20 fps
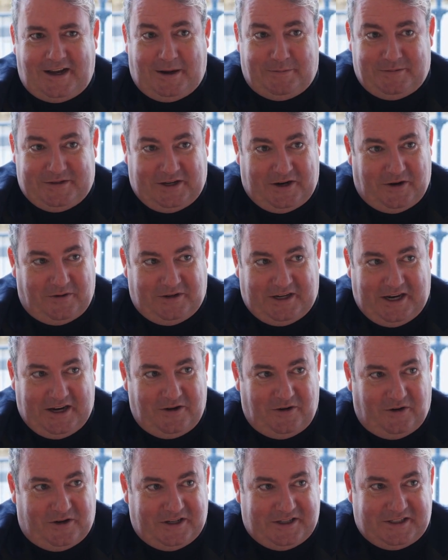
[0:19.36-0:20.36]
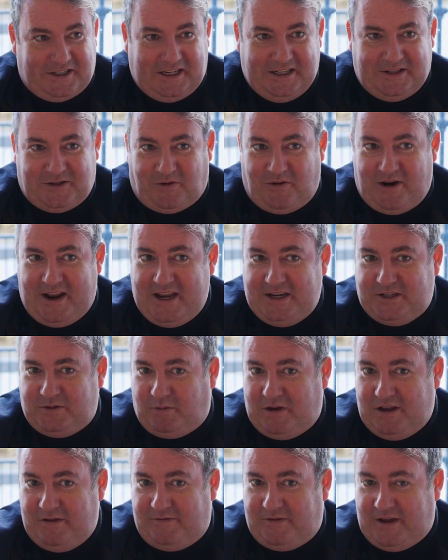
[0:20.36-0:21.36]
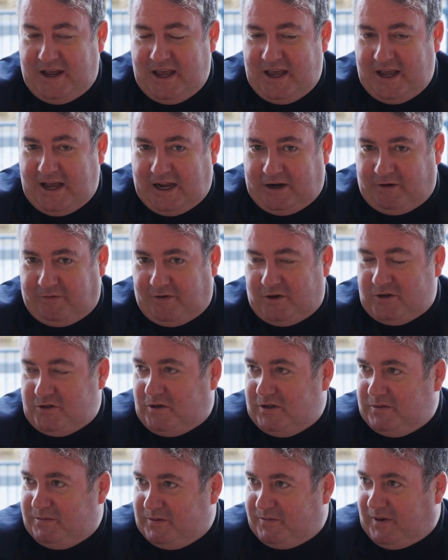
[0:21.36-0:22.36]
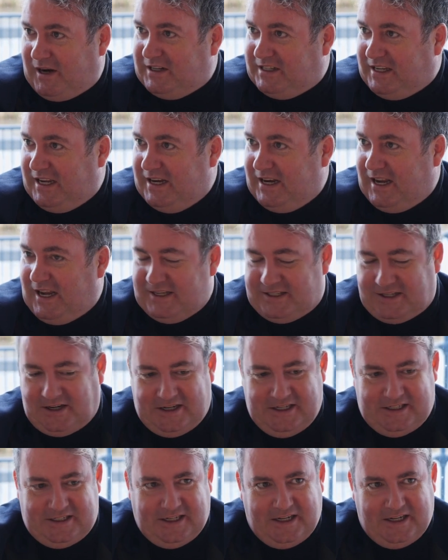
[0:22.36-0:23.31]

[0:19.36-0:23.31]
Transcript: Absolutely. Look, it's great. We've had our first Christmas party in last night.